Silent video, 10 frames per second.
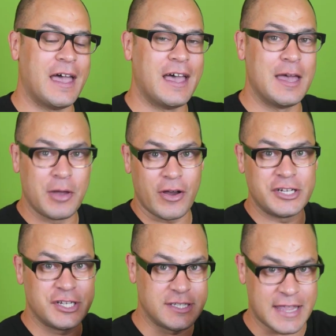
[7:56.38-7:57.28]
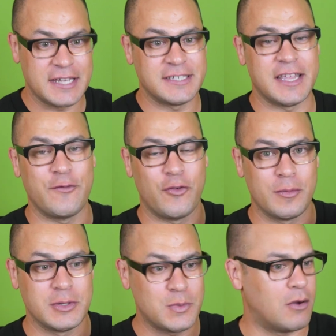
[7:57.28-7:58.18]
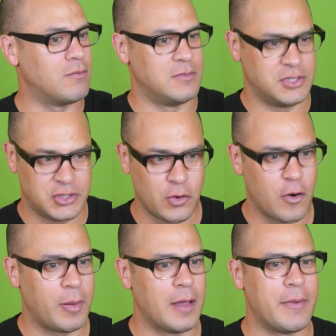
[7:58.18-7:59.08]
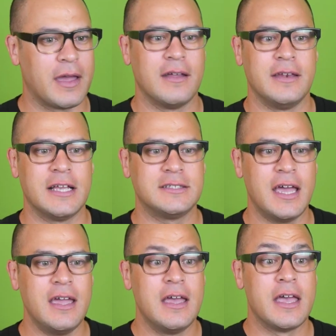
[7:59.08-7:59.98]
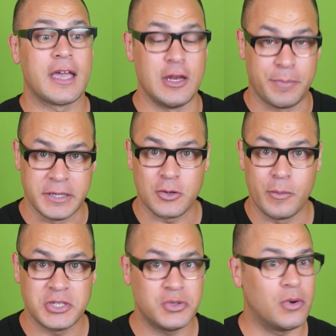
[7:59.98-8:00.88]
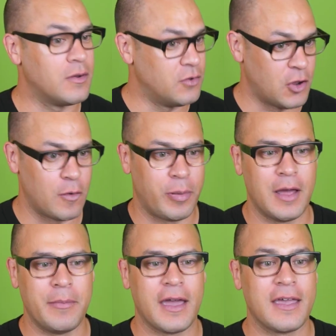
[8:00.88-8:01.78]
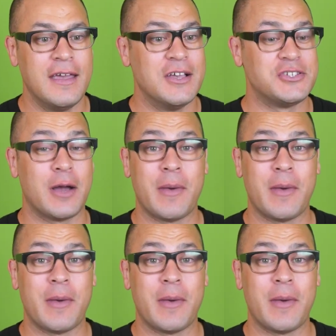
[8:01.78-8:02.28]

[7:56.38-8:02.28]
immigration status thing for them as well. Still no reply back. Next day, can you please call me to sort? No reply back. So now I'm